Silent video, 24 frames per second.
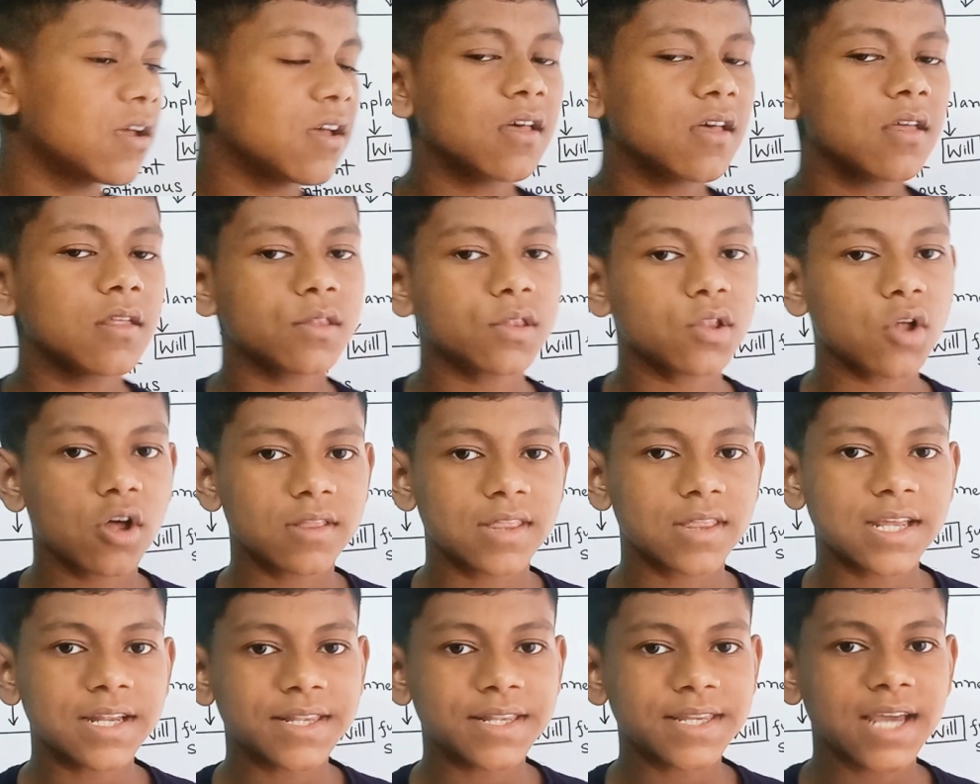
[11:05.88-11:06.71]
So on
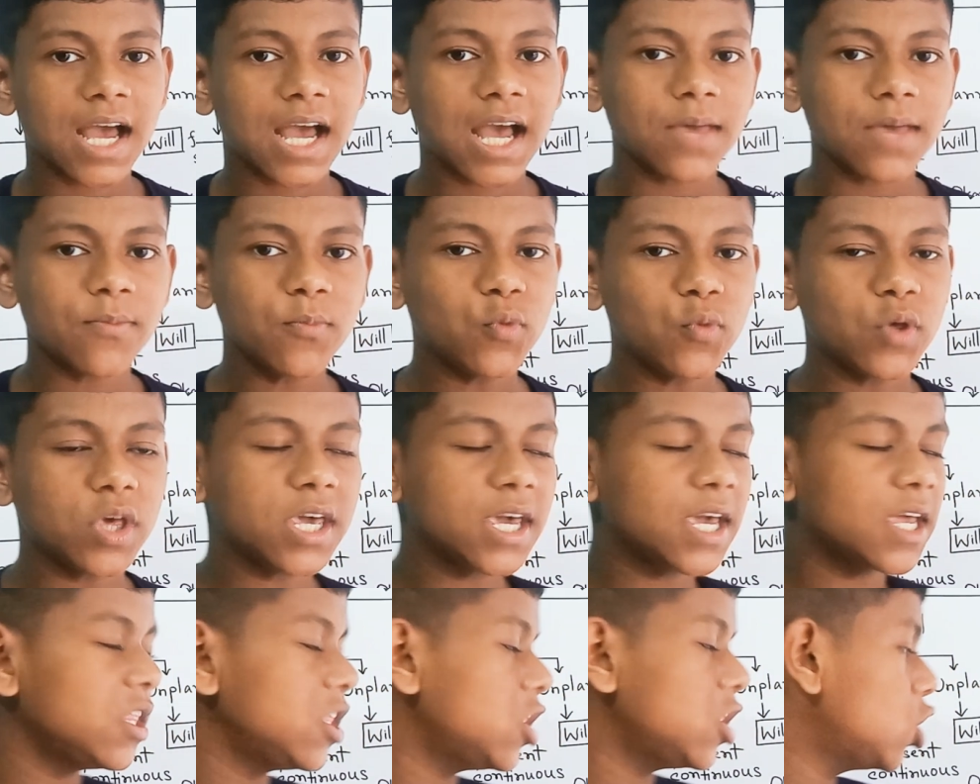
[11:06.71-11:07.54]
that time we
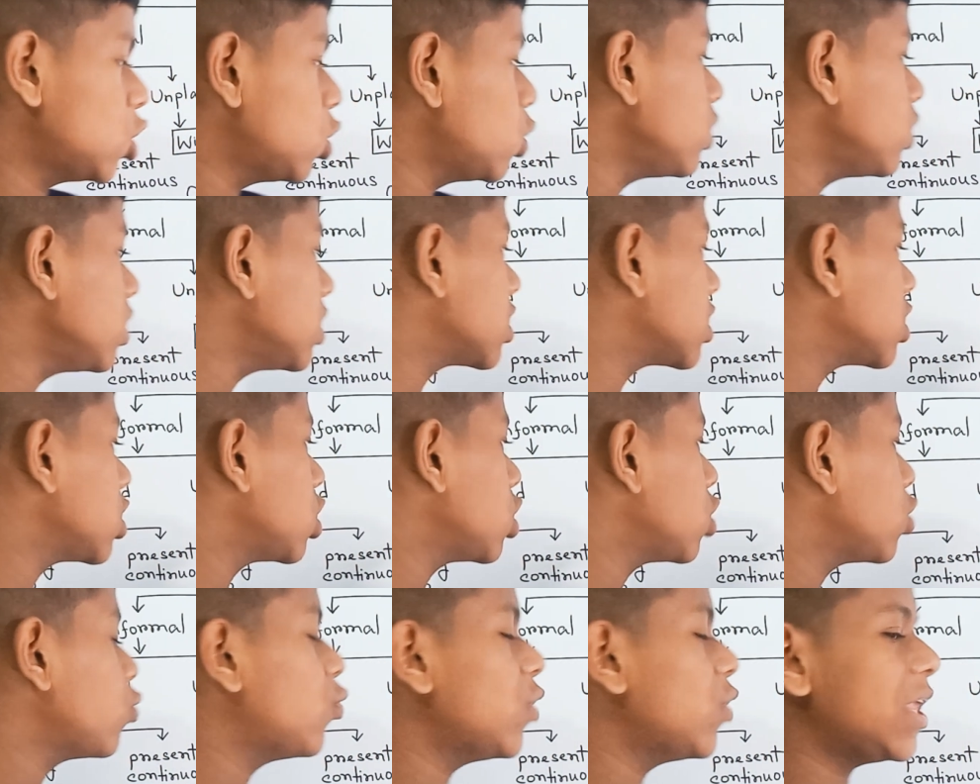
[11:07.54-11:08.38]
can use
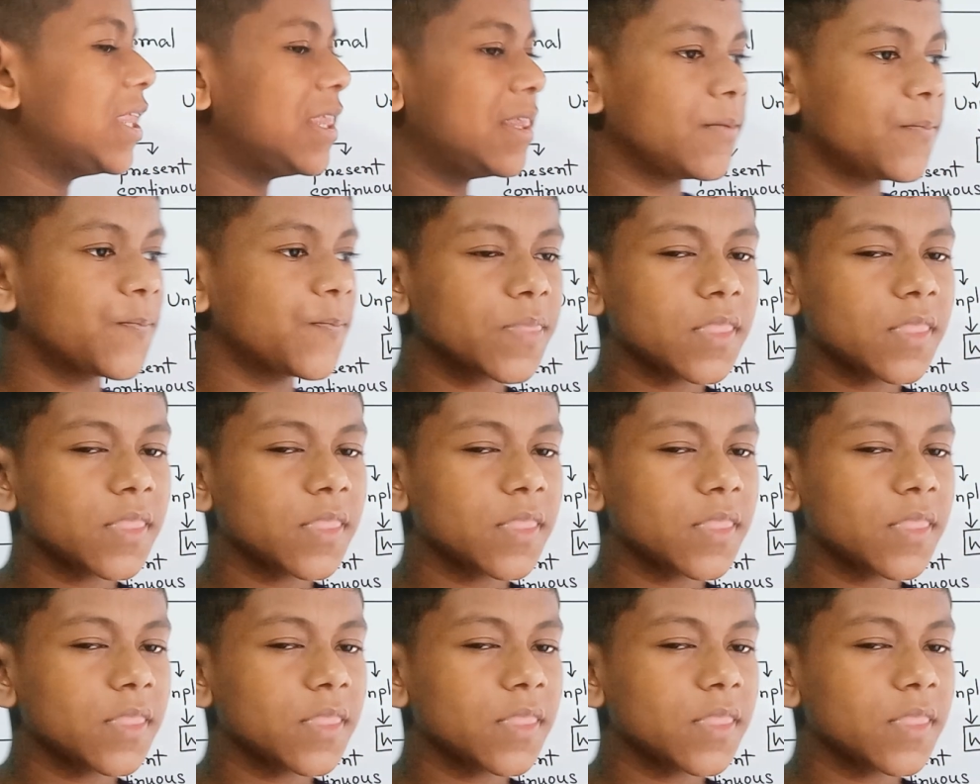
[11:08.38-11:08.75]
will.